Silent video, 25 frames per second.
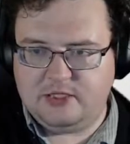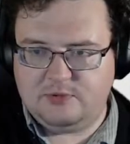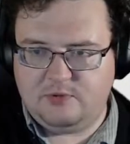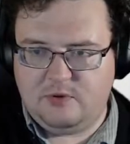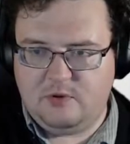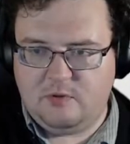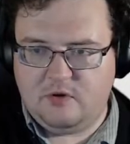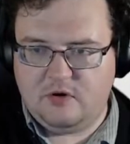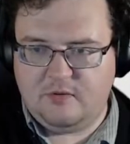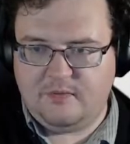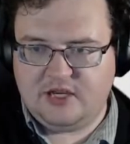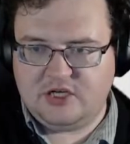So
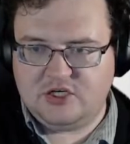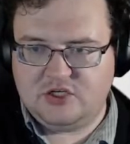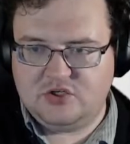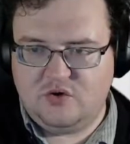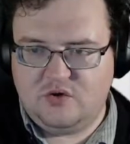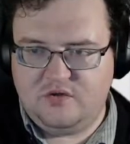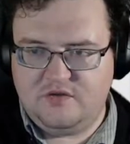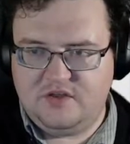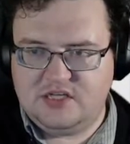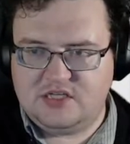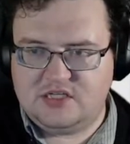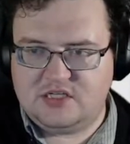we want to make
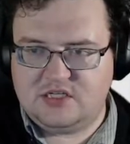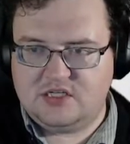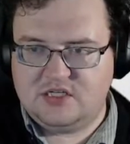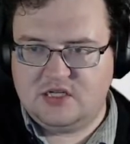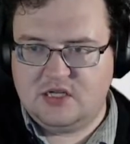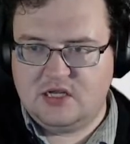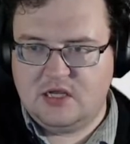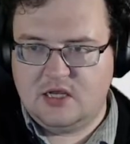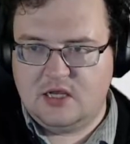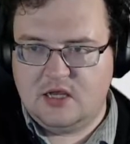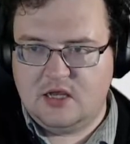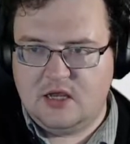sure this
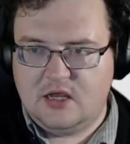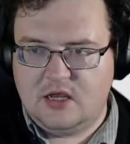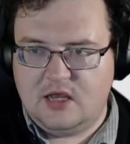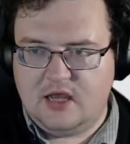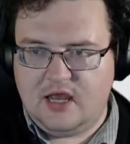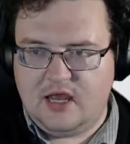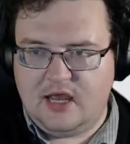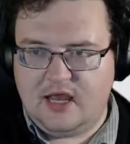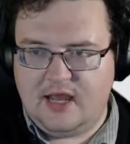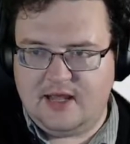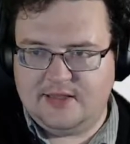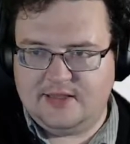
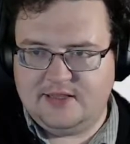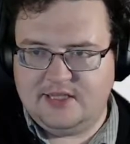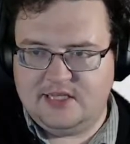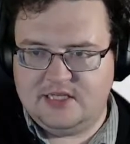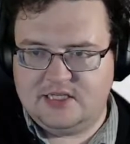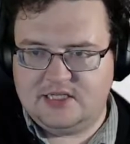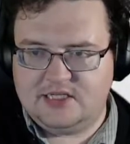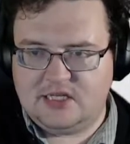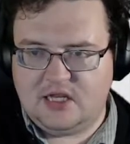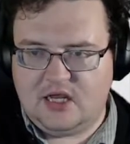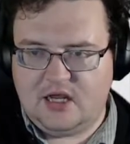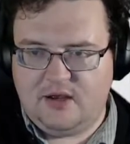and
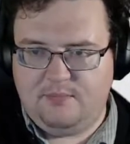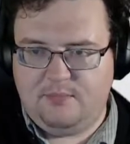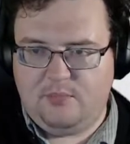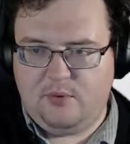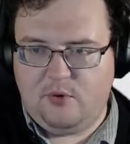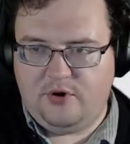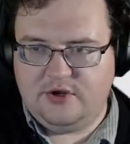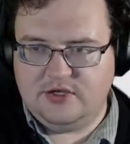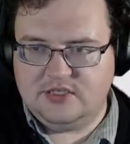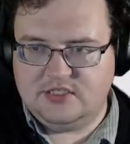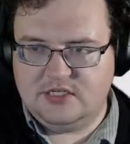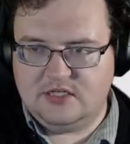this are
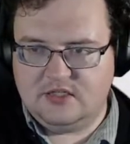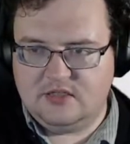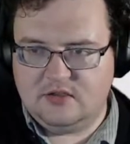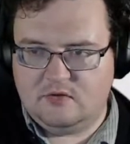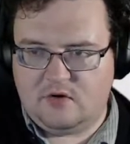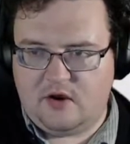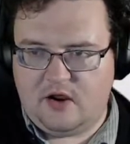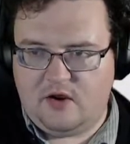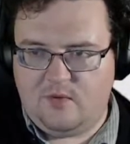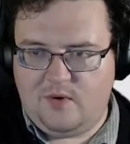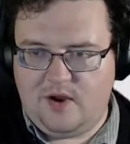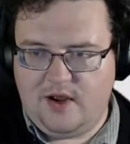pointing the
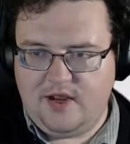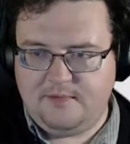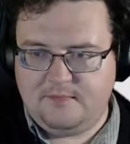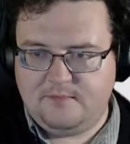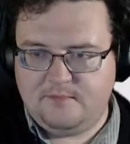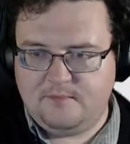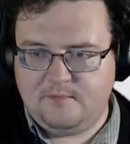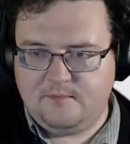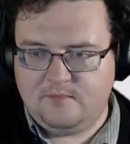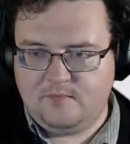right way.